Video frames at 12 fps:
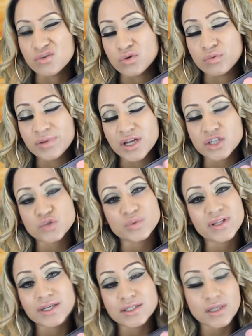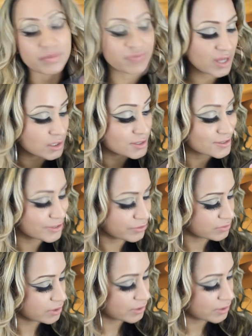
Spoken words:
or blush with any type of undertone.